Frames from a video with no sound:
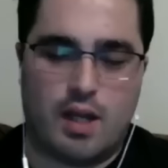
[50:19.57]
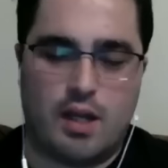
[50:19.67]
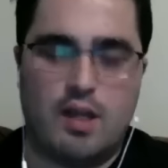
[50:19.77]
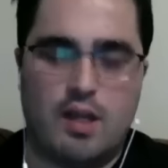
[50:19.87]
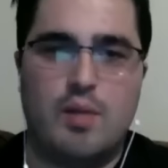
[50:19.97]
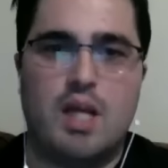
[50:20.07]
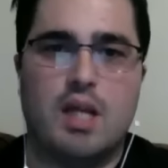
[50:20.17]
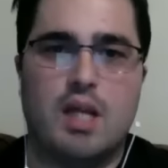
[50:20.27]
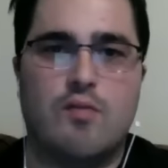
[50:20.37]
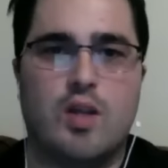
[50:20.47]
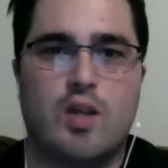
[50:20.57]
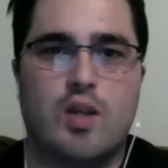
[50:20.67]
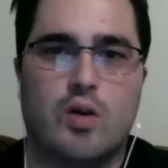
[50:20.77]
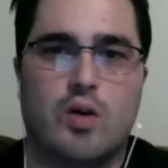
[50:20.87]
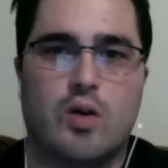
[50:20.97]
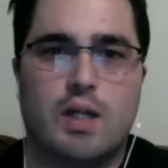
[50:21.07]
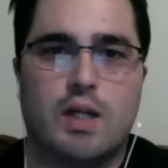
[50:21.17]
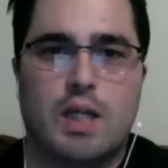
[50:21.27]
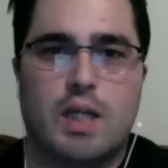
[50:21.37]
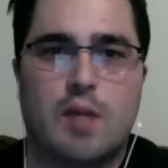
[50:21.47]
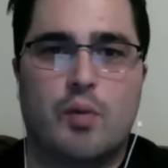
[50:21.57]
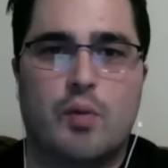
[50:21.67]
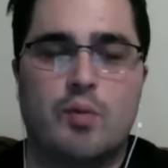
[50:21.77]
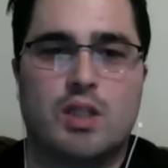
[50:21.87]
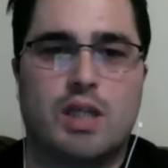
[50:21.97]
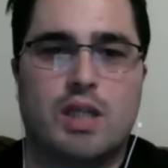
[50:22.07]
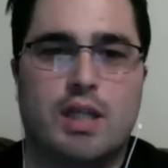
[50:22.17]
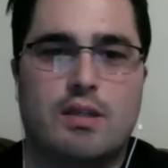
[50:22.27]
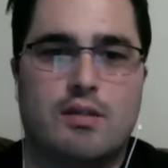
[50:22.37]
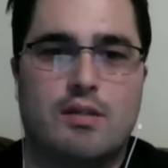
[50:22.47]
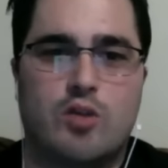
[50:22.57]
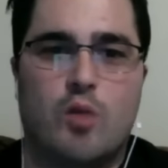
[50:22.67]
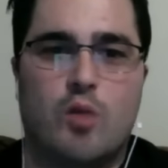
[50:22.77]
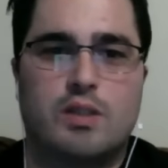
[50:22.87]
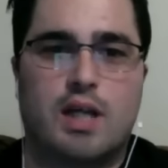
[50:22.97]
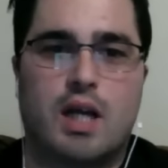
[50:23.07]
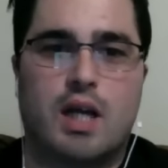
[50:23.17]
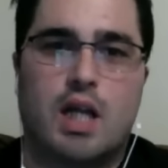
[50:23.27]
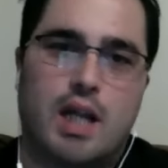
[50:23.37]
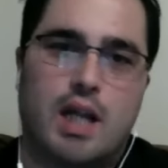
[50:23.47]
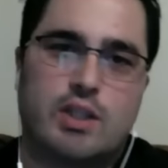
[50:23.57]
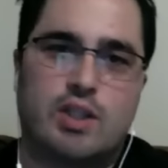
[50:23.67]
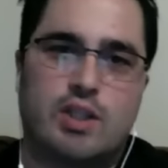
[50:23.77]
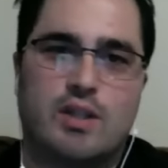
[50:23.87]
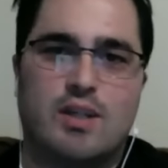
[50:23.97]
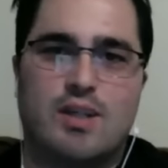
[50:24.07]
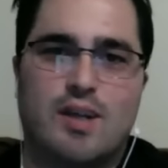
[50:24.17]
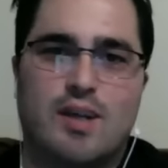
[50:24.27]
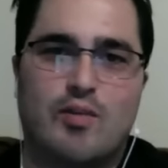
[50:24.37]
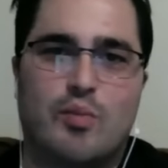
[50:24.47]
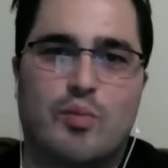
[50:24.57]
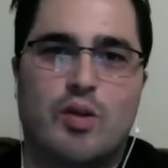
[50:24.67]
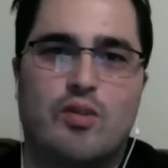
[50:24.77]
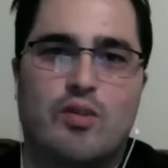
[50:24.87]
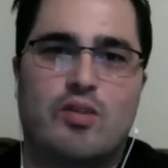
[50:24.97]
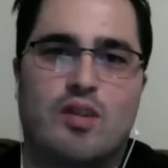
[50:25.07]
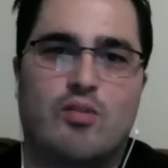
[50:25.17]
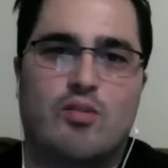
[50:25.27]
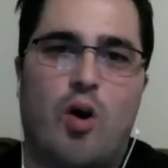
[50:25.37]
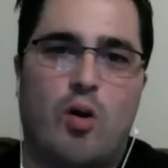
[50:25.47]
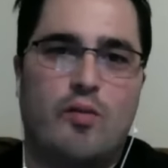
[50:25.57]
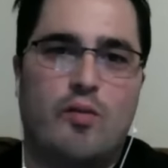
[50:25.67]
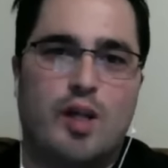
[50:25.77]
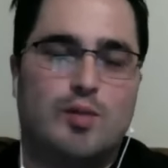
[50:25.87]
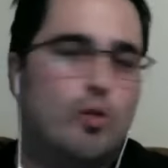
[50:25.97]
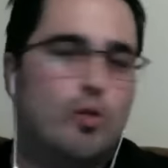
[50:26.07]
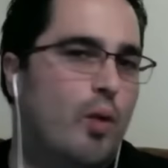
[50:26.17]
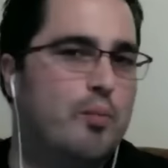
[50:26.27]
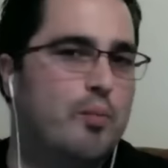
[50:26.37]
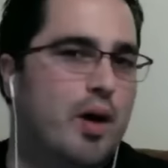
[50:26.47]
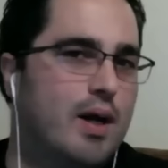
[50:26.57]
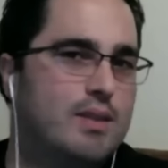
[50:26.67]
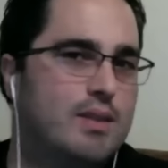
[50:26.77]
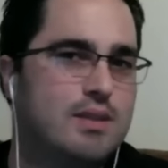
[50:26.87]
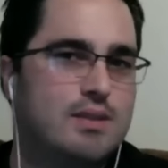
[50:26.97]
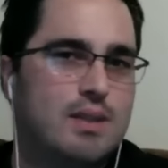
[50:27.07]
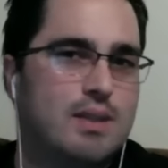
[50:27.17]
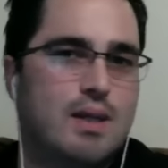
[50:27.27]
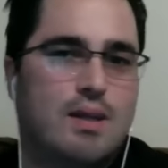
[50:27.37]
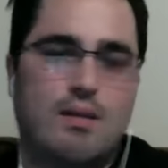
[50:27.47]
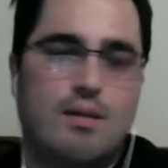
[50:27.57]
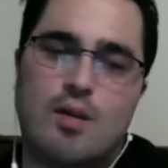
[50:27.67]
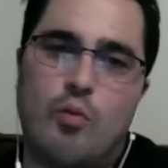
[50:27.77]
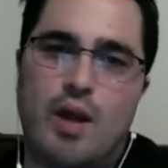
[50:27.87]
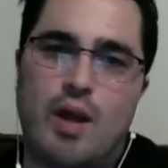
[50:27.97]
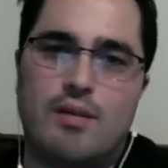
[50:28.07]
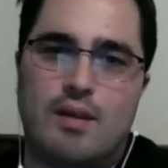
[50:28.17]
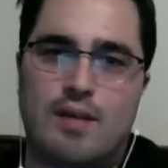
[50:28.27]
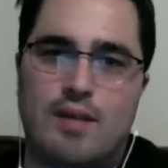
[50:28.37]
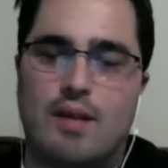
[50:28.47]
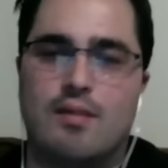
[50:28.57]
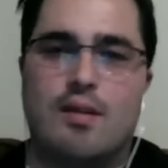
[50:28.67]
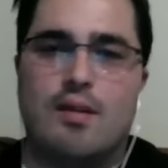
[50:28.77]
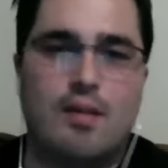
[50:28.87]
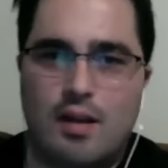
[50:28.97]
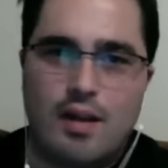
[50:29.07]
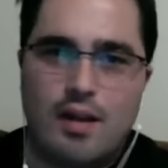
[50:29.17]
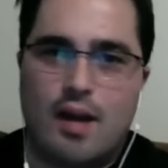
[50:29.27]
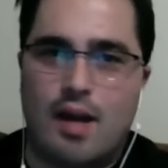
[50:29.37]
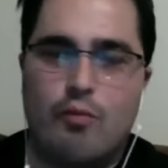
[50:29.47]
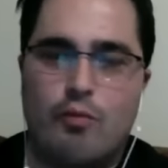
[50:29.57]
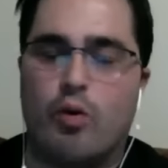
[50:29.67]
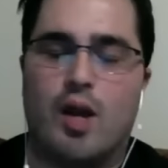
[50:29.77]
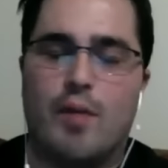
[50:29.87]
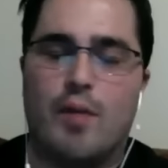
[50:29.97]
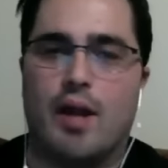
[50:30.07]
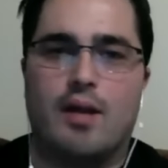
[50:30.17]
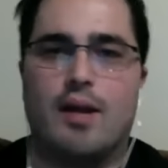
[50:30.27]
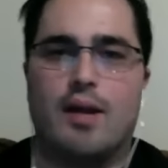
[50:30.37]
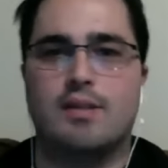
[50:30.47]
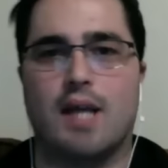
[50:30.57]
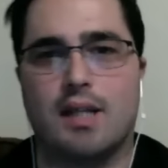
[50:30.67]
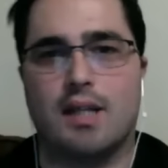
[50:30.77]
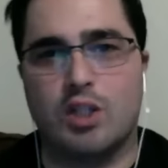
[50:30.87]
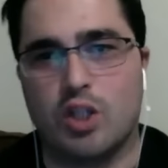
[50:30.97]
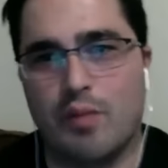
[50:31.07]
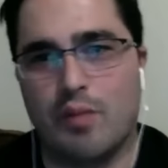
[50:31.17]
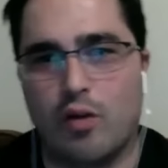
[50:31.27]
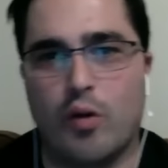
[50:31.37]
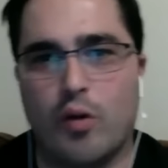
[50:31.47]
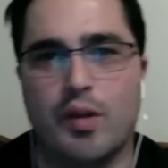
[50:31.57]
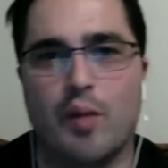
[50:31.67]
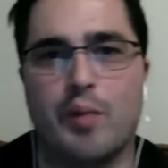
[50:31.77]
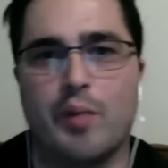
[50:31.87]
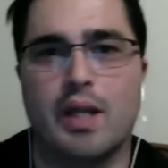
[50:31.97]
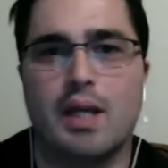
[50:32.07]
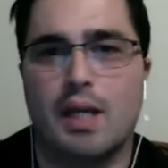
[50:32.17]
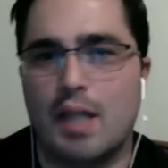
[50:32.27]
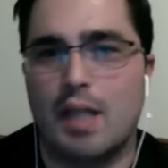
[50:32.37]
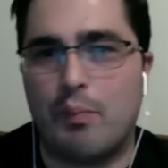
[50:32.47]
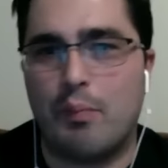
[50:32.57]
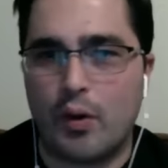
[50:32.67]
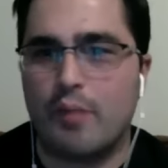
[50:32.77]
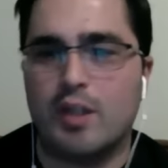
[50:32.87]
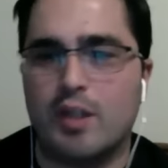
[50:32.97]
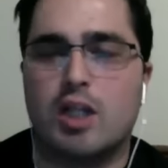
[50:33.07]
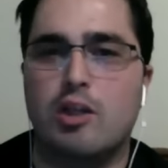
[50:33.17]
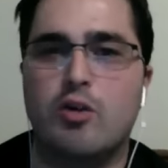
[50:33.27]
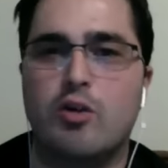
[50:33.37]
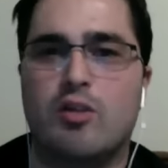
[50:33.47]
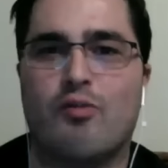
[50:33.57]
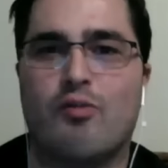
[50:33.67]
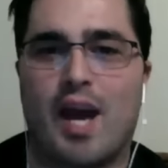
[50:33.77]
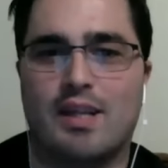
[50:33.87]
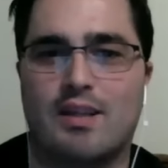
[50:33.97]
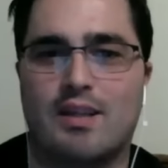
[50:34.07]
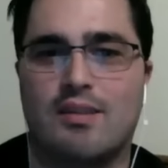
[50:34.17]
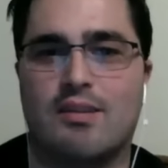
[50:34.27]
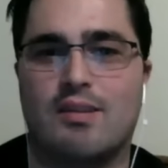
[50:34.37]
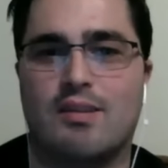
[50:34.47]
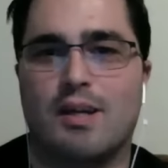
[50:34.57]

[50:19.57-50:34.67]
in the beginning of the video, they pretty much say that this is almost like a collection of their previous sets, all available in one box. It's in some mm-hmm. ways they say in, in that kind of wording. I'm not not exactly sure. I'm not quoting them, but they pretty much allude to the fact that this is